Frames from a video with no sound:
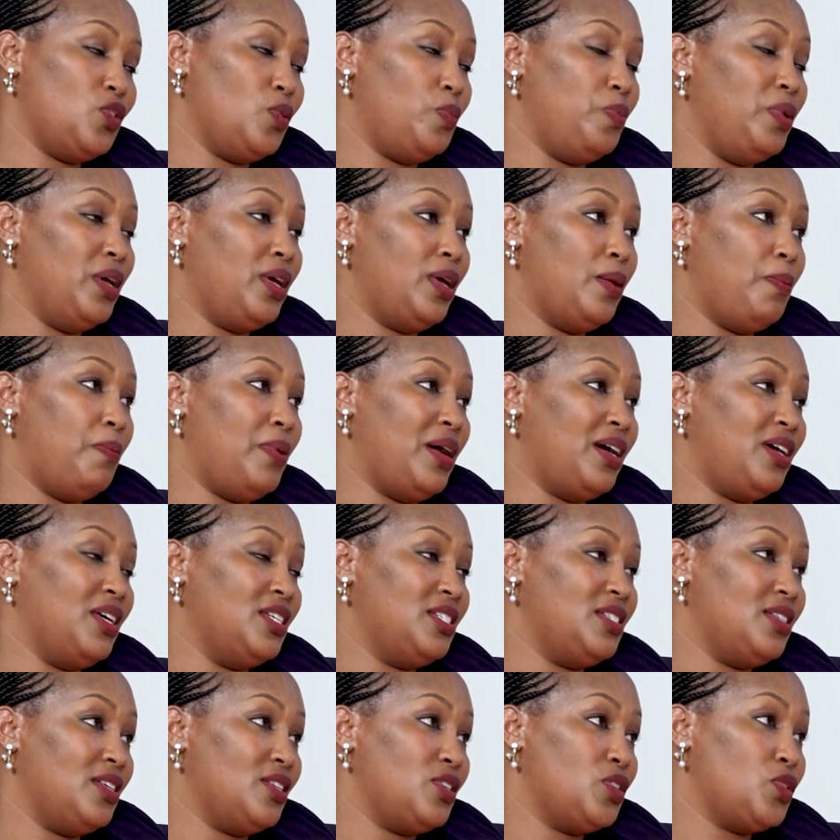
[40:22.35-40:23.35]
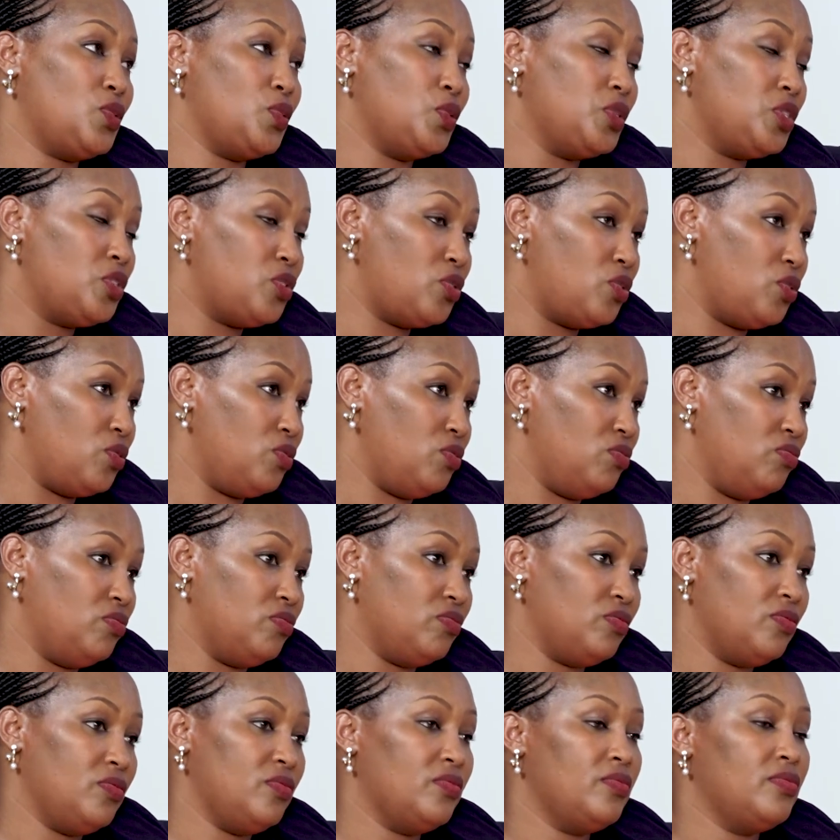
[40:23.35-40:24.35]
You pick a package that suits you,
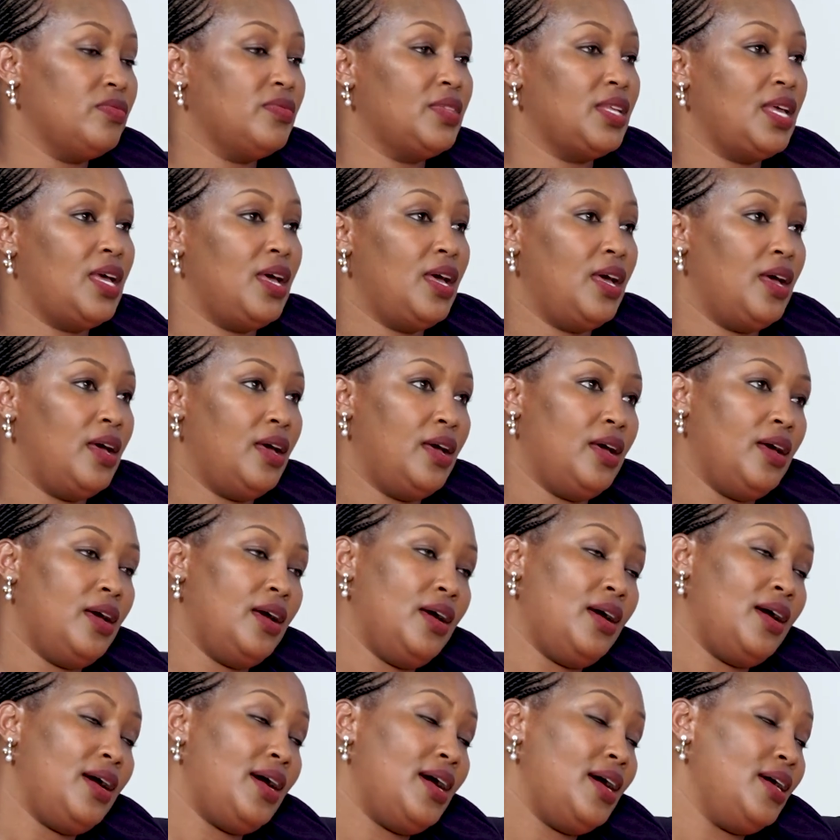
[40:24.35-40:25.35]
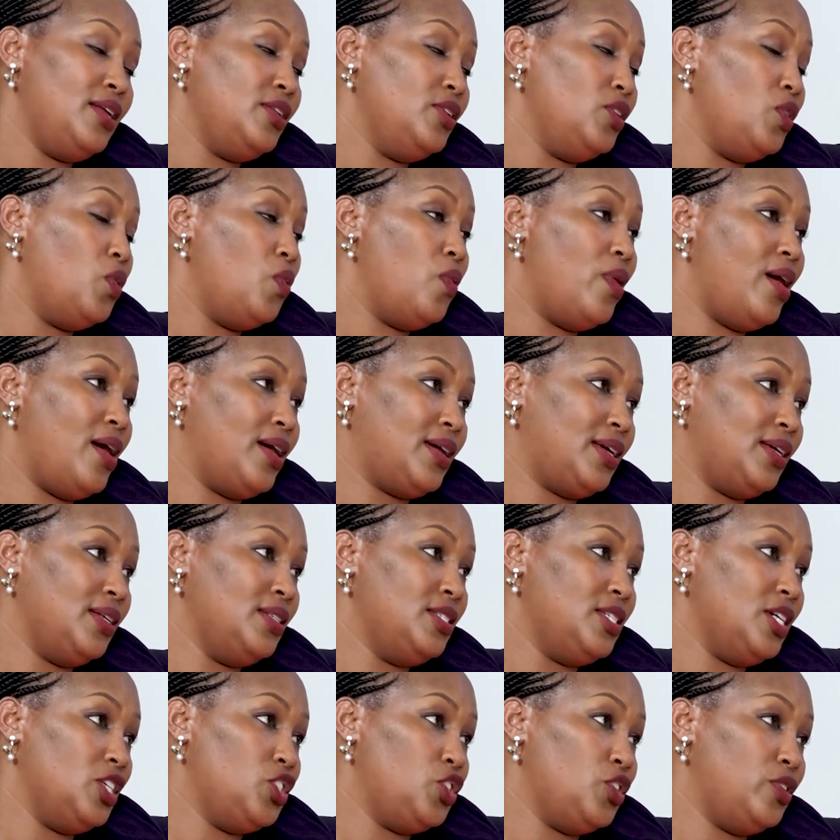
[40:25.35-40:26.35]
and you work
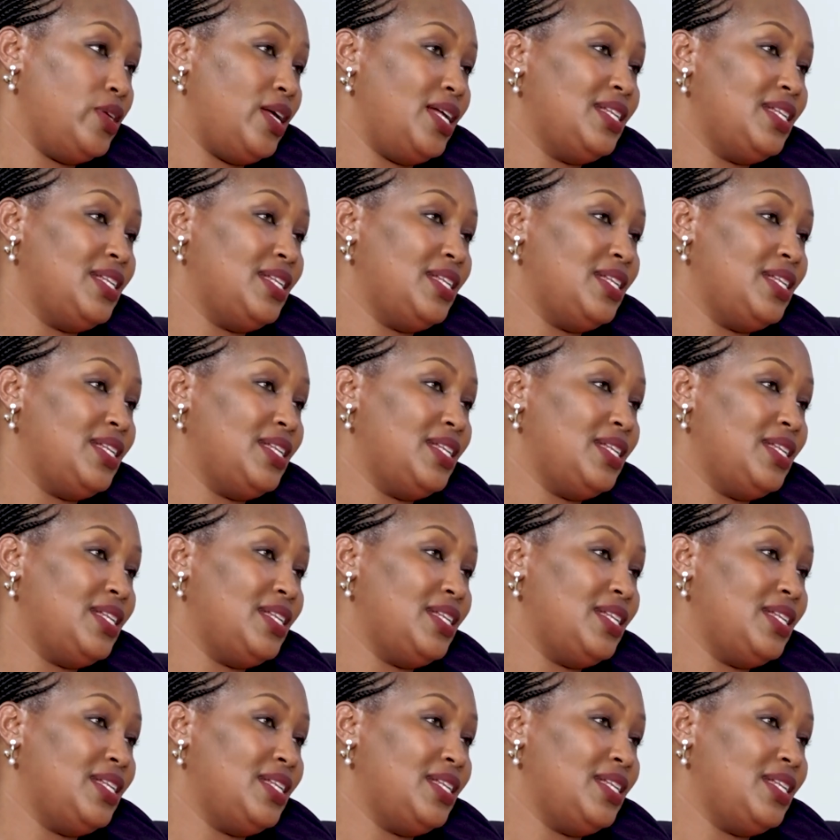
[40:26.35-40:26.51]
intentionally.